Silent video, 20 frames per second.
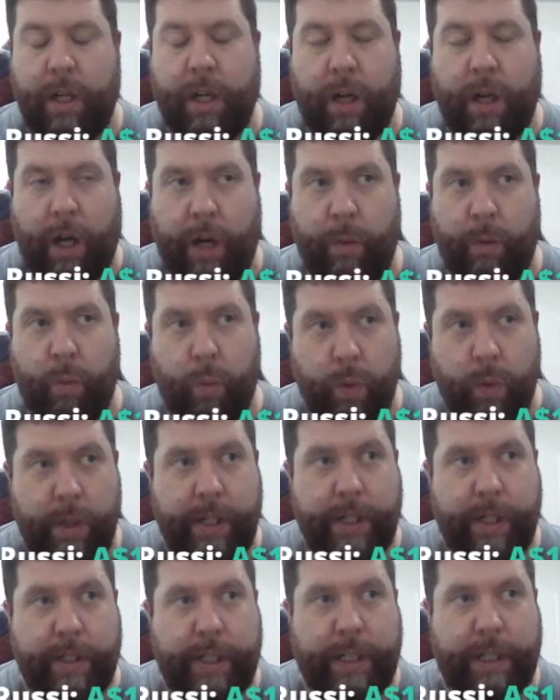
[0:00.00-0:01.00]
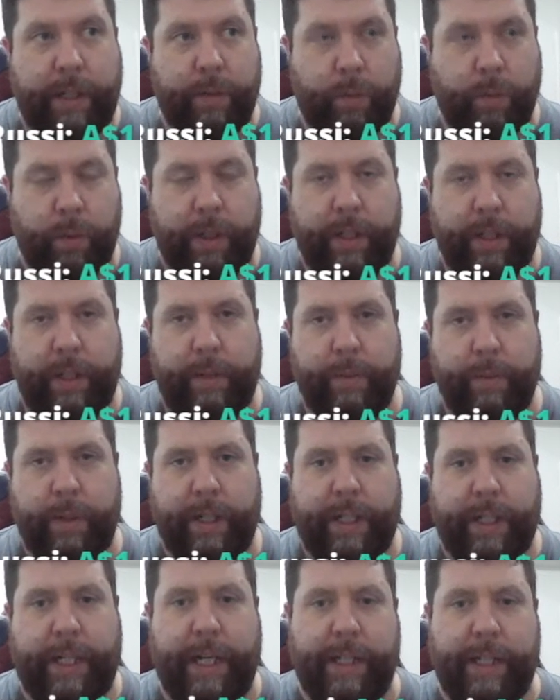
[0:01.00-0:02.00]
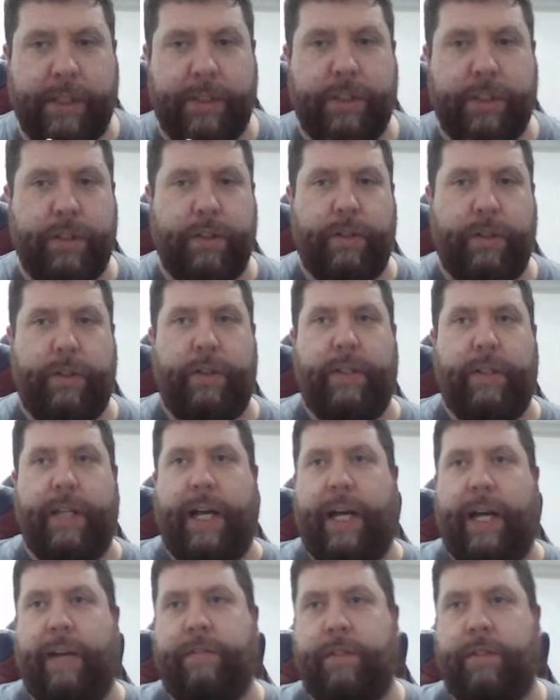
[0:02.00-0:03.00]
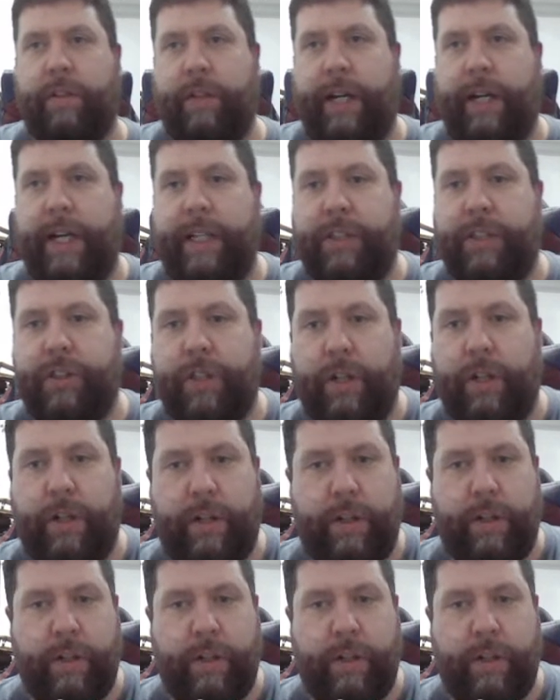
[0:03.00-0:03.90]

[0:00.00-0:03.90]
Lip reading: I really, really want to get to the Avalon Air Show